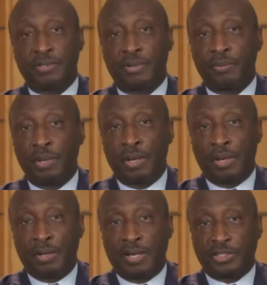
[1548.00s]
So
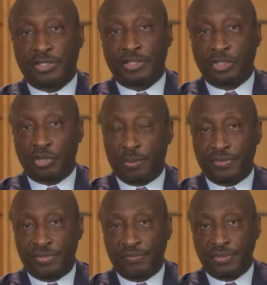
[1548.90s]
let's start
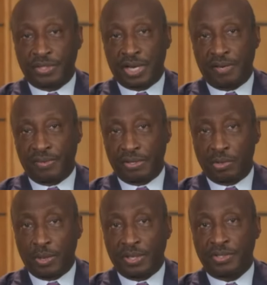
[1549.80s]
with the civil side of
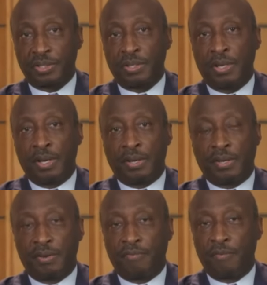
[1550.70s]
the equation.
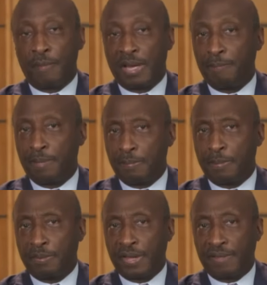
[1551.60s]
You know, for many
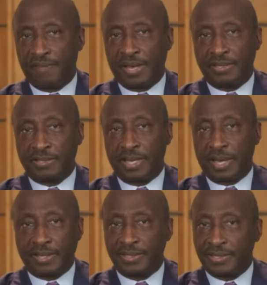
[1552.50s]
people, they face
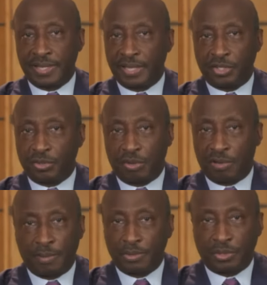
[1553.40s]
existential
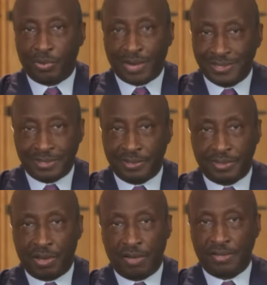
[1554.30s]
almost
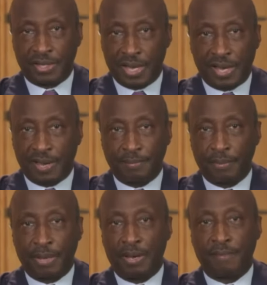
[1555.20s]
crises all the
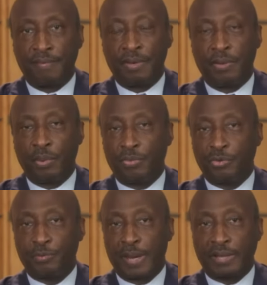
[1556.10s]
time with
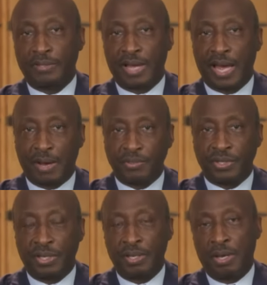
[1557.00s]
respect to
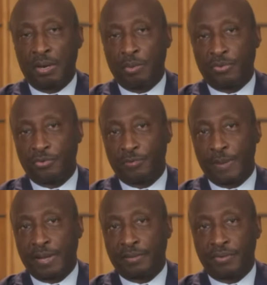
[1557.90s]
housing, with
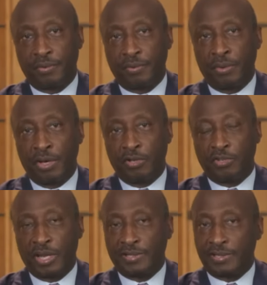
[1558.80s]
respect to,
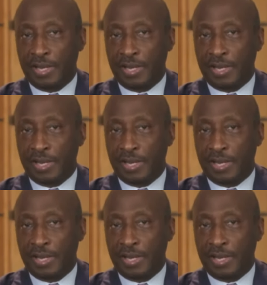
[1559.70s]
let's